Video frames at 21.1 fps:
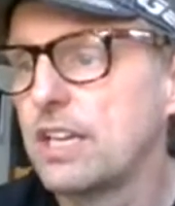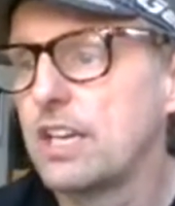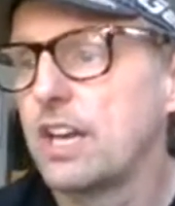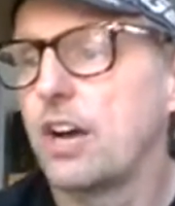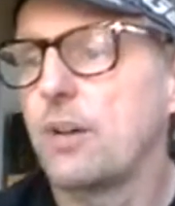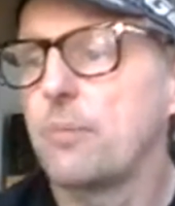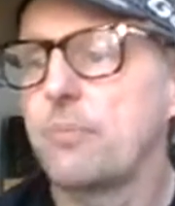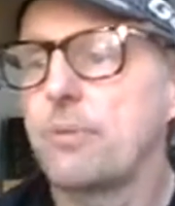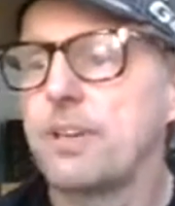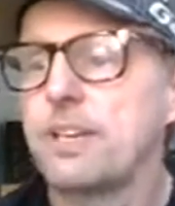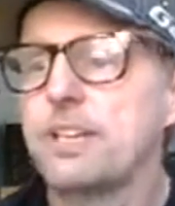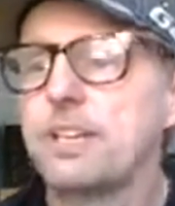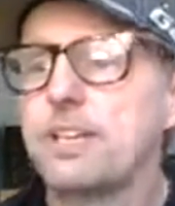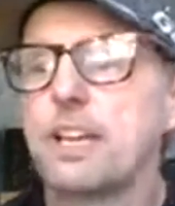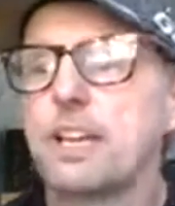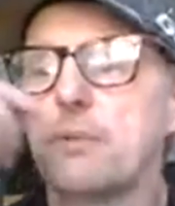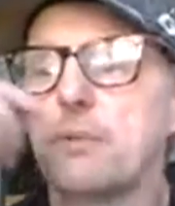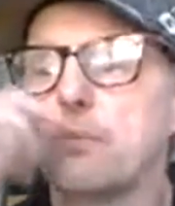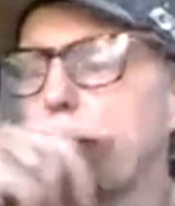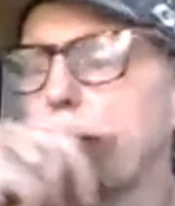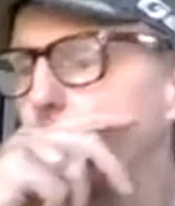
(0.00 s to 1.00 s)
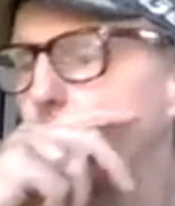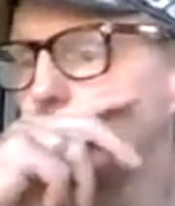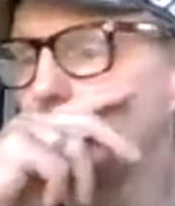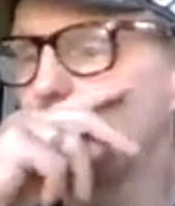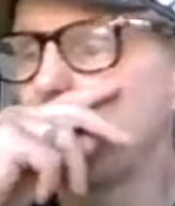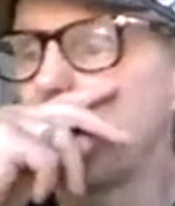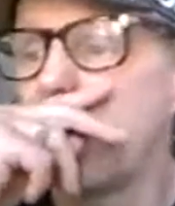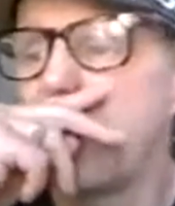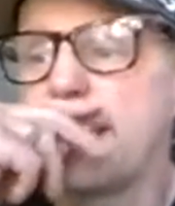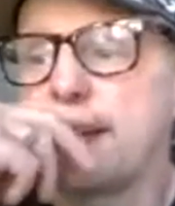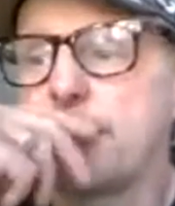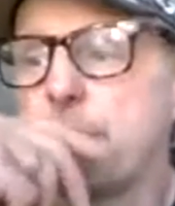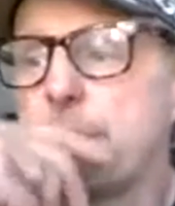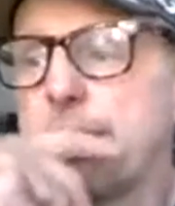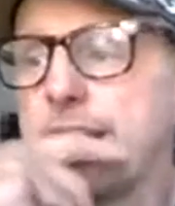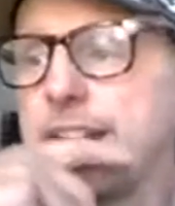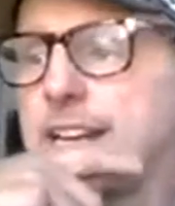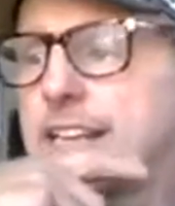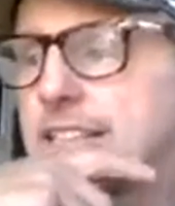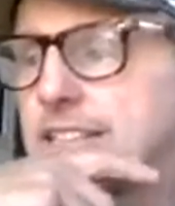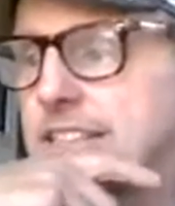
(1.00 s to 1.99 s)
I've been walking out and
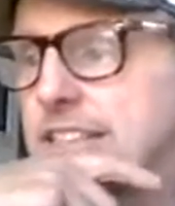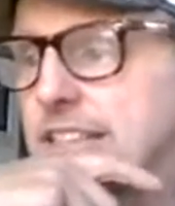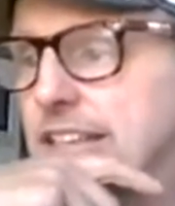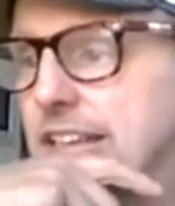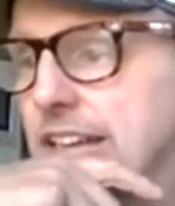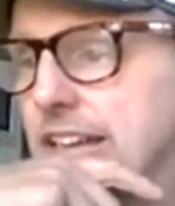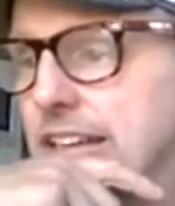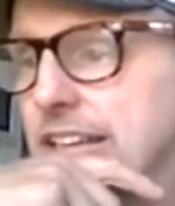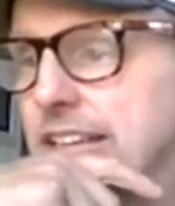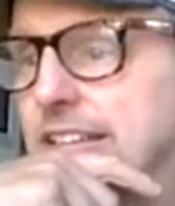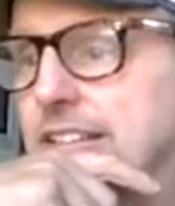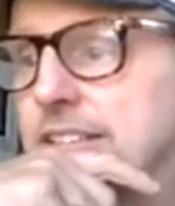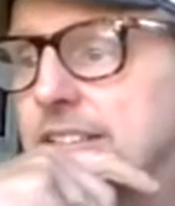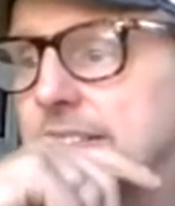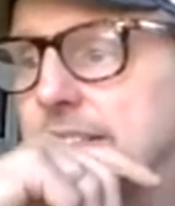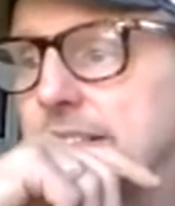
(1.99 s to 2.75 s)
about today.